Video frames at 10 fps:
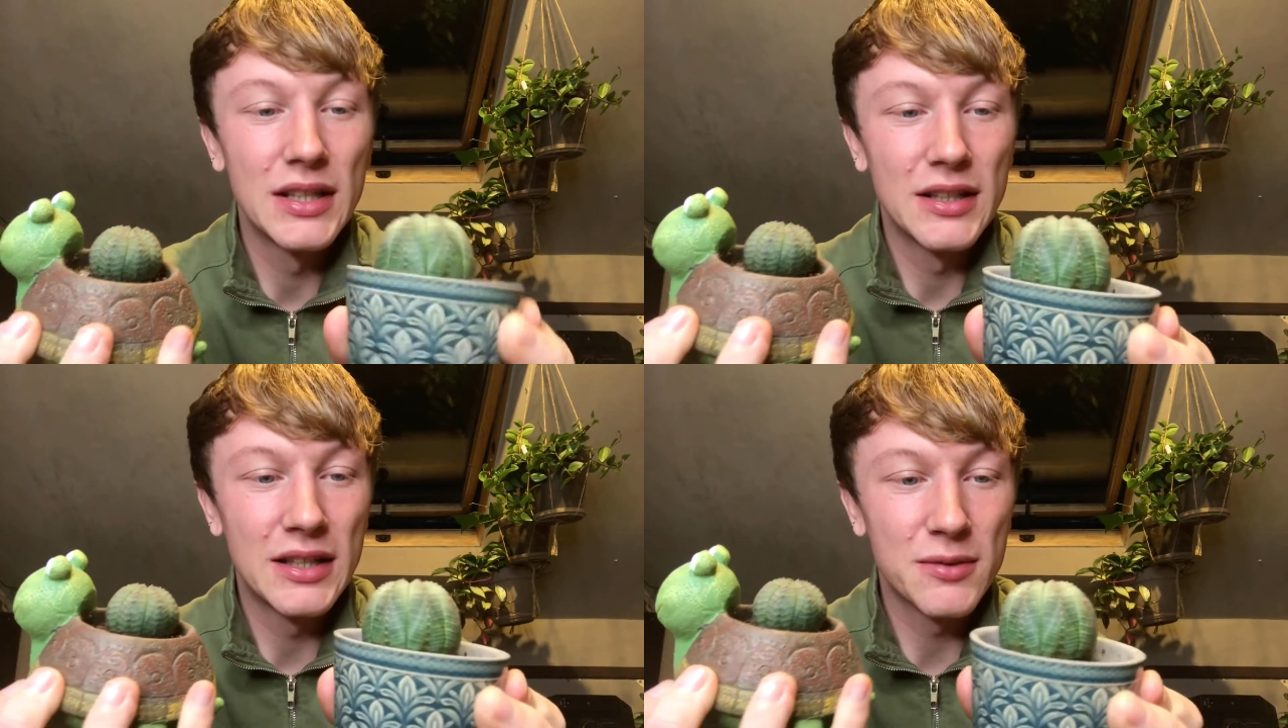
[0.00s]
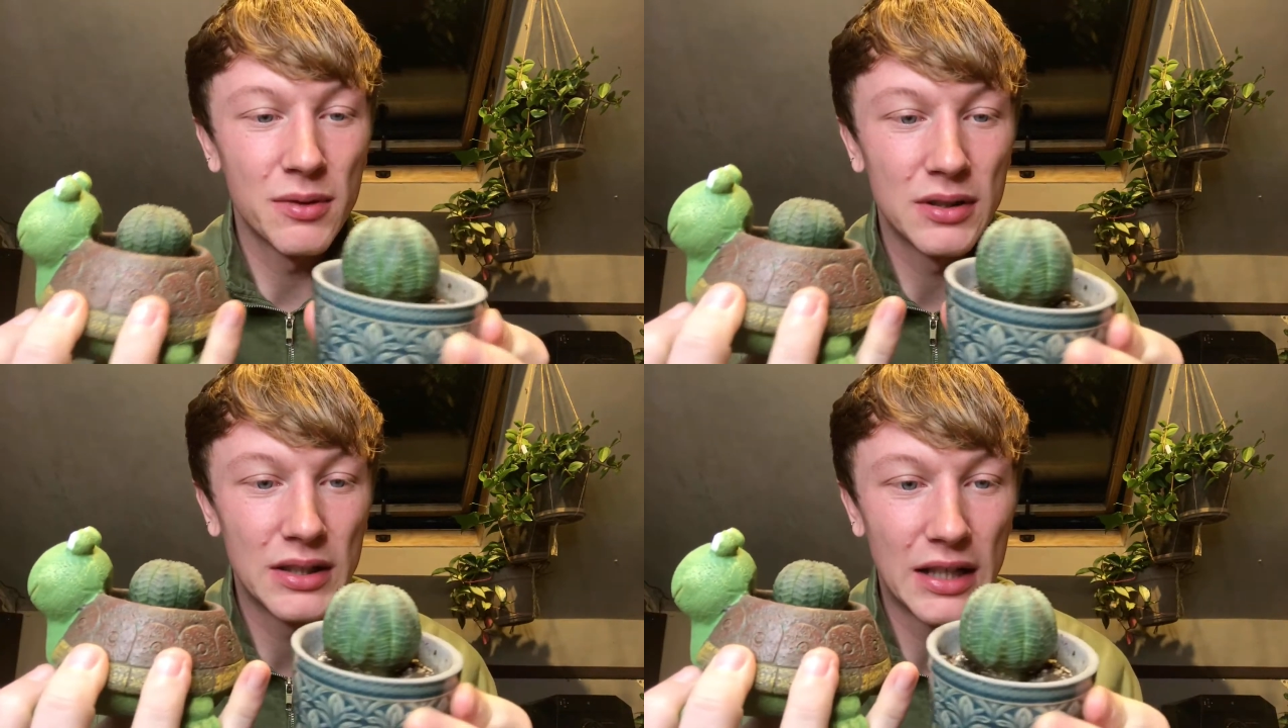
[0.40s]
This
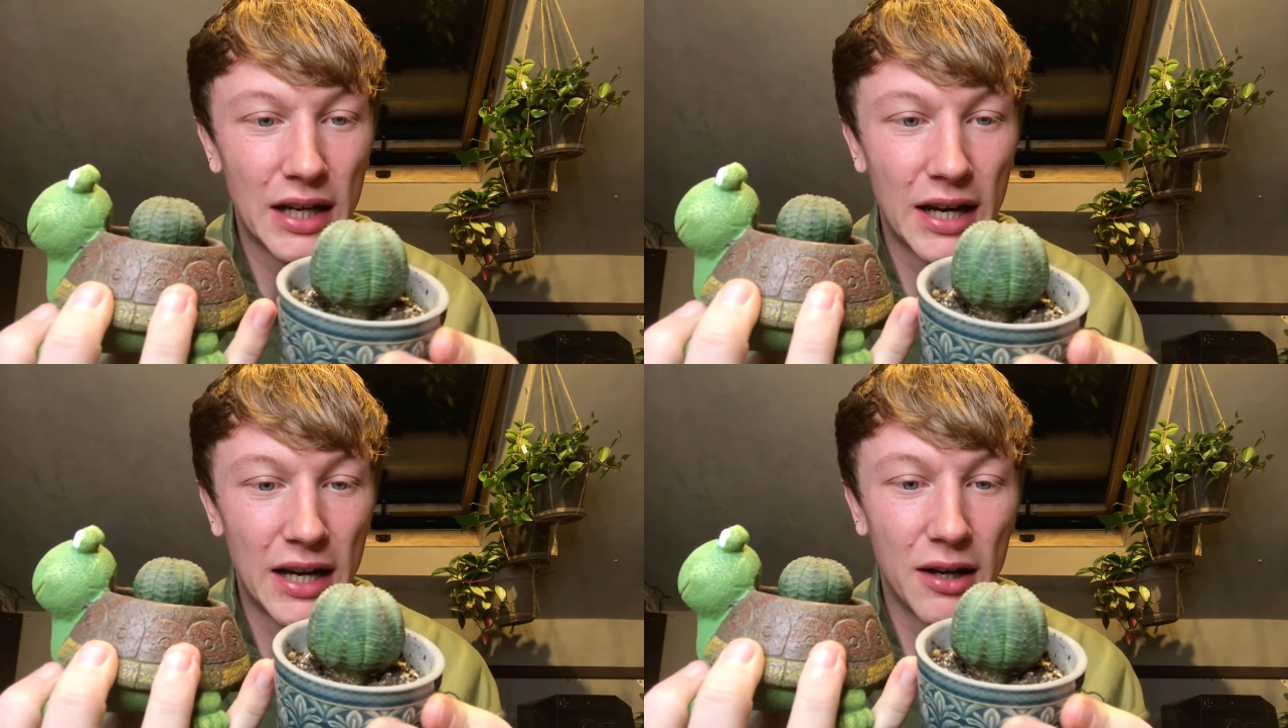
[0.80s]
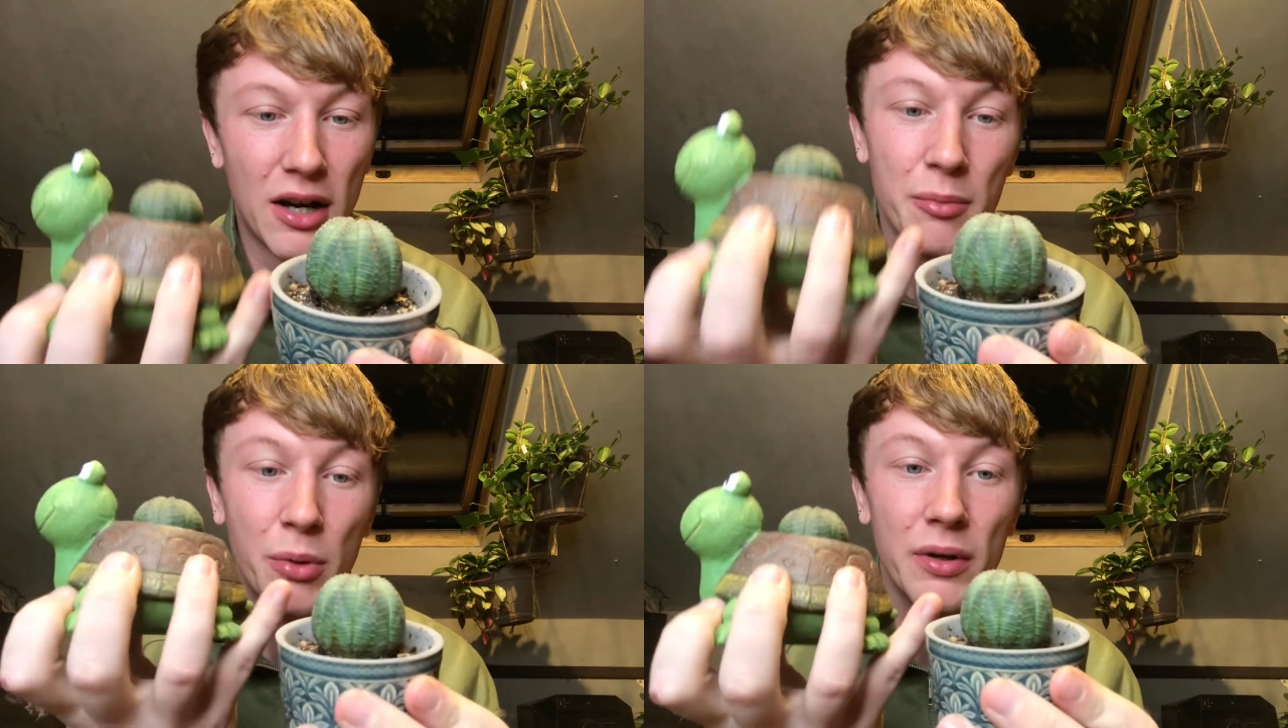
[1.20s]
one, I
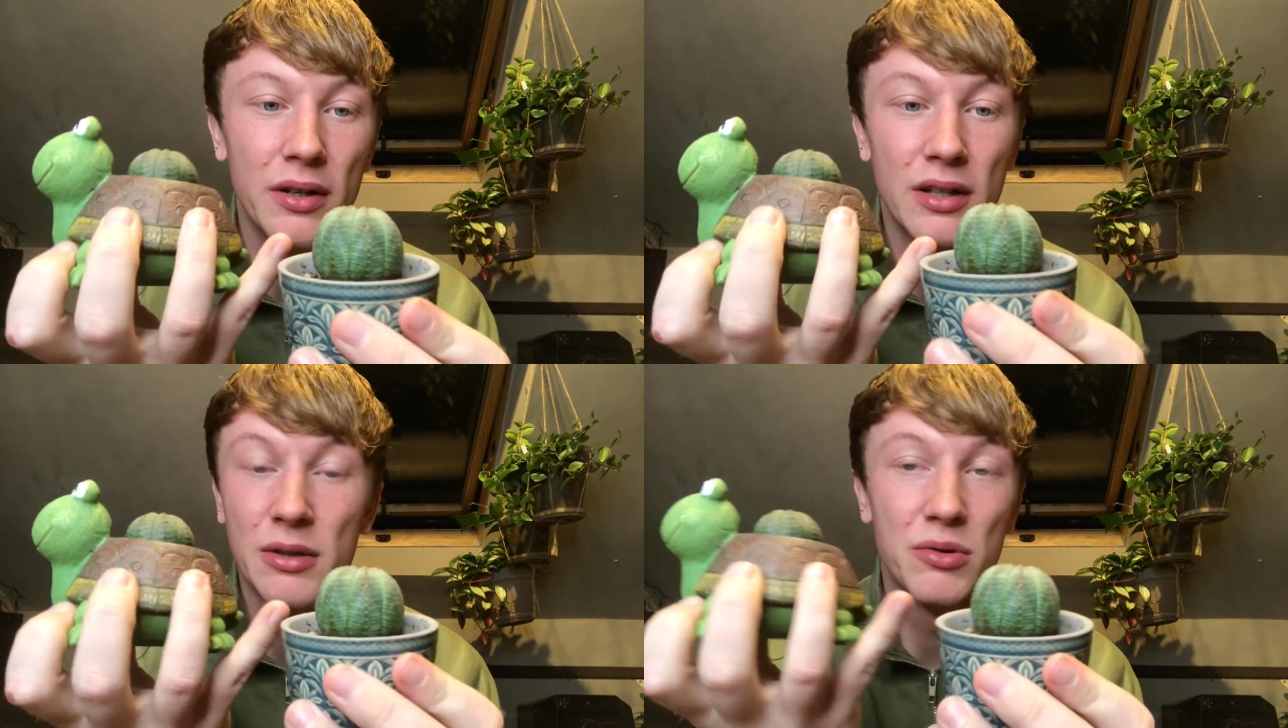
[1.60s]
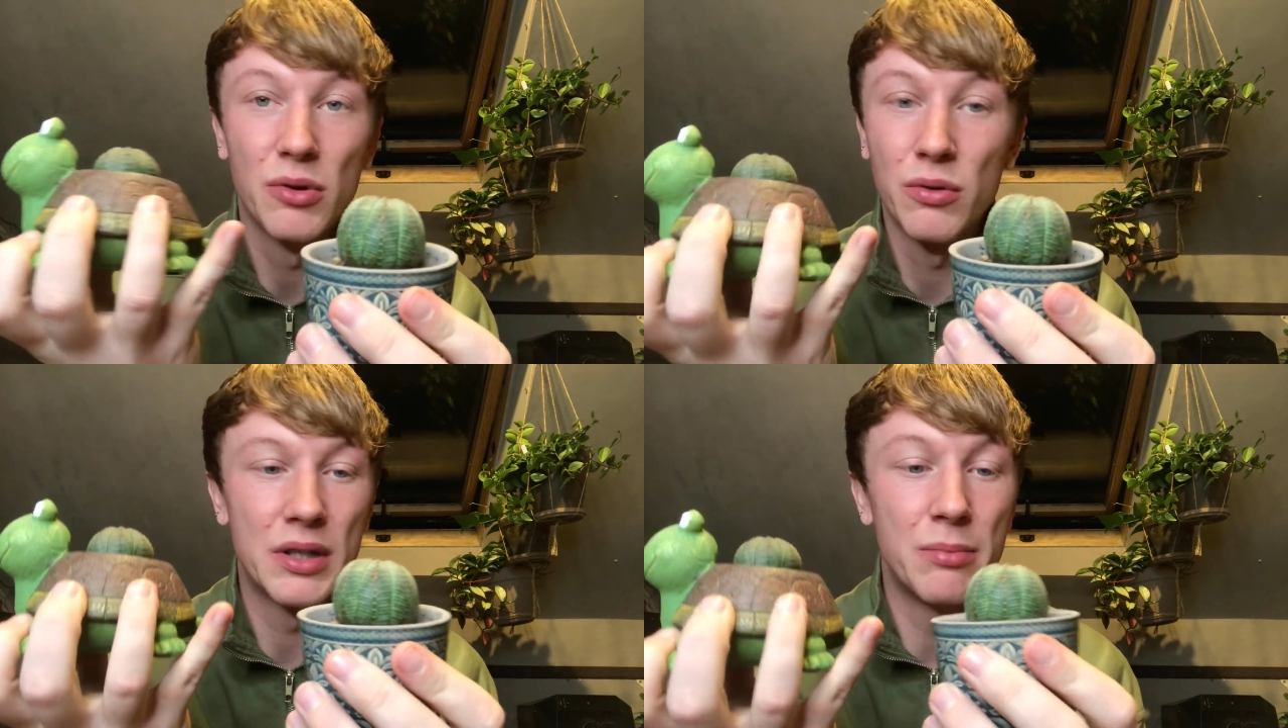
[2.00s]
bought it, it was
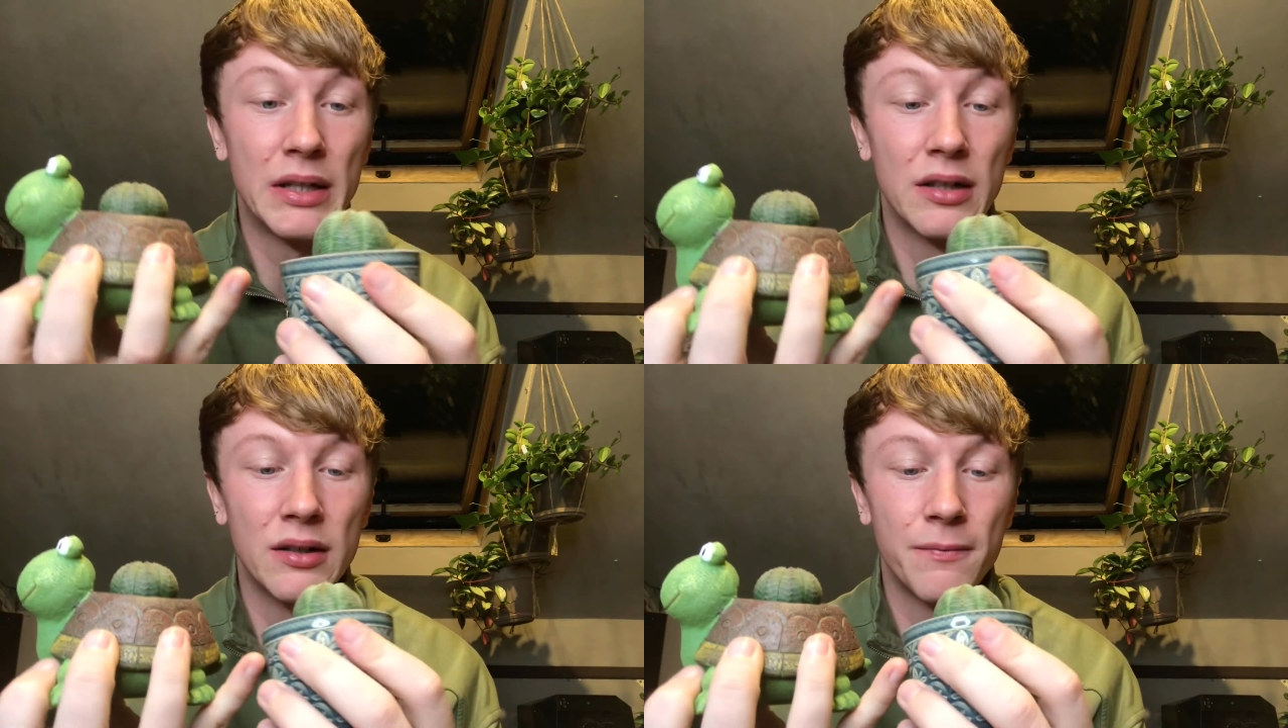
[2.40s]
already bigger.